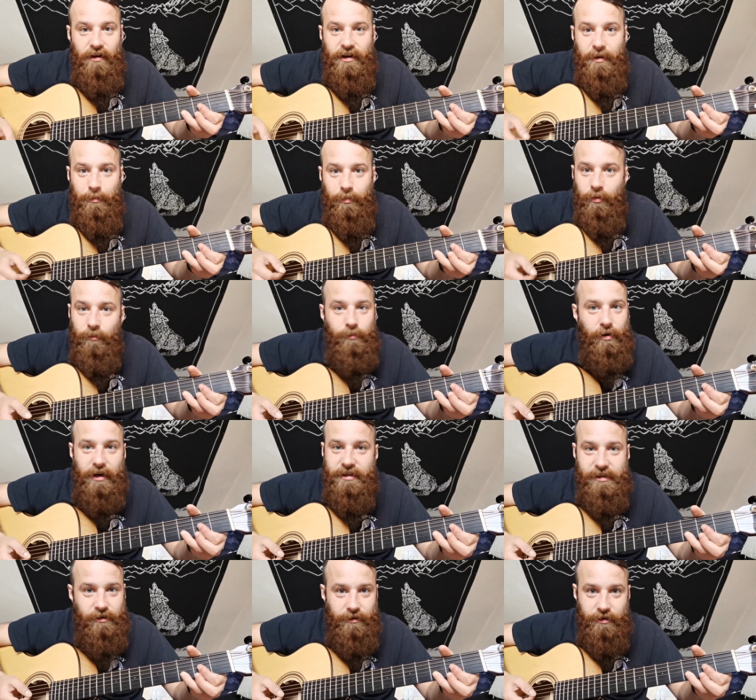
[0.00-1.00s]
you're
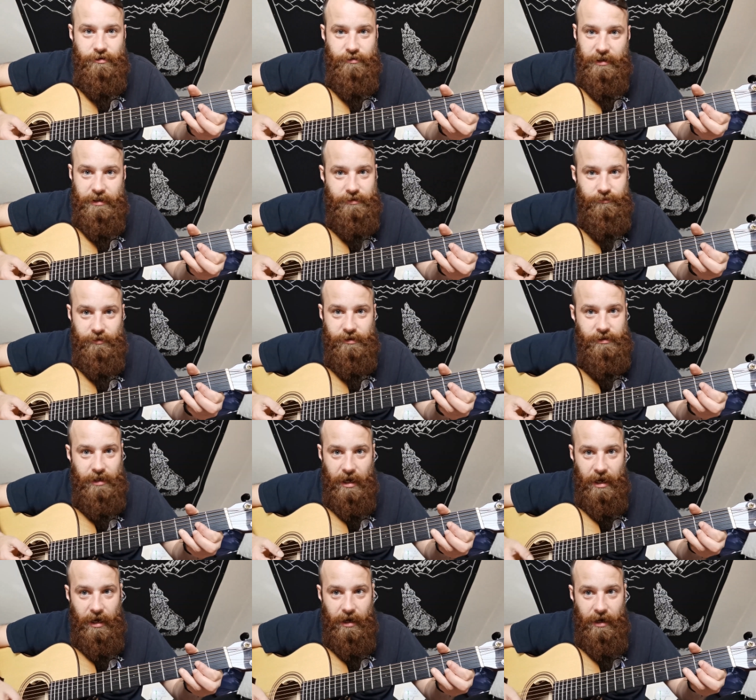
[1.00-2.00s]
pressing other strings for a
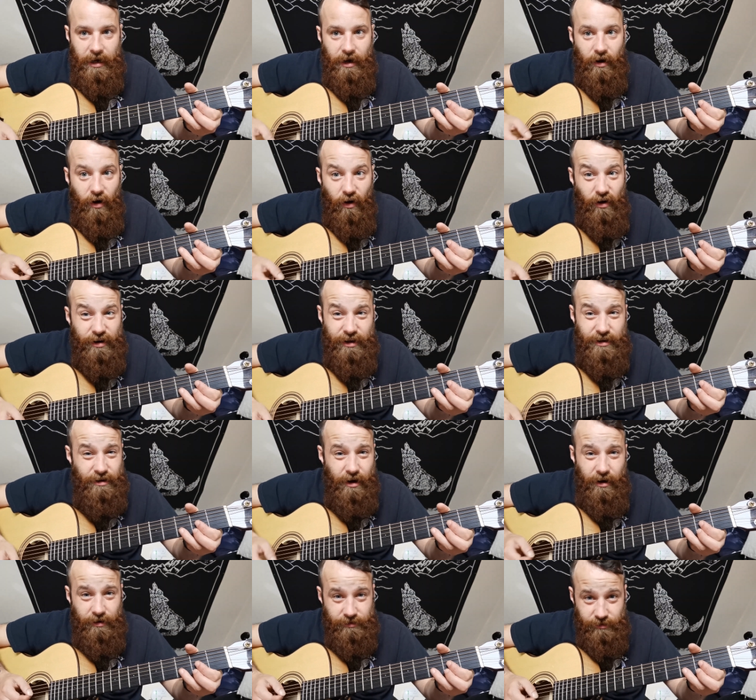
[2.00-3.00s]
start, or you're
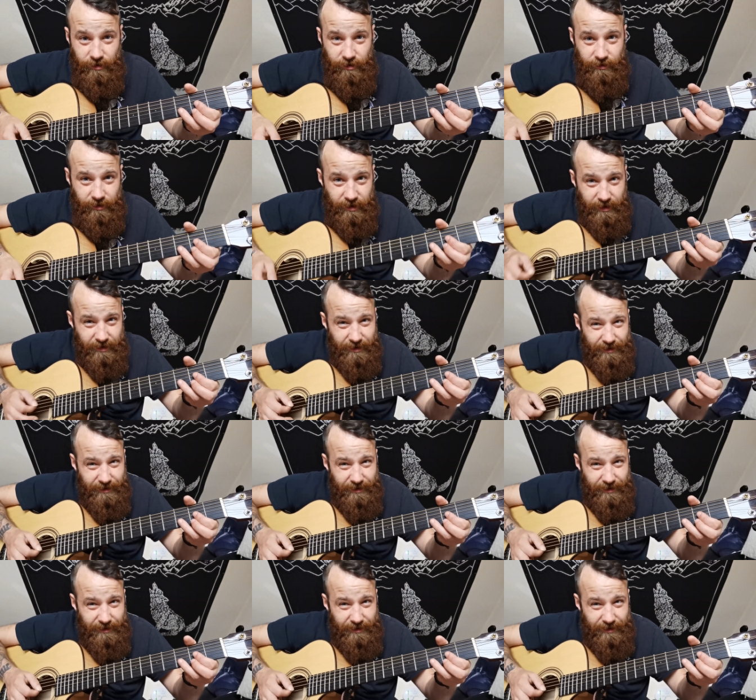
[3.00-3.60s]
not at all.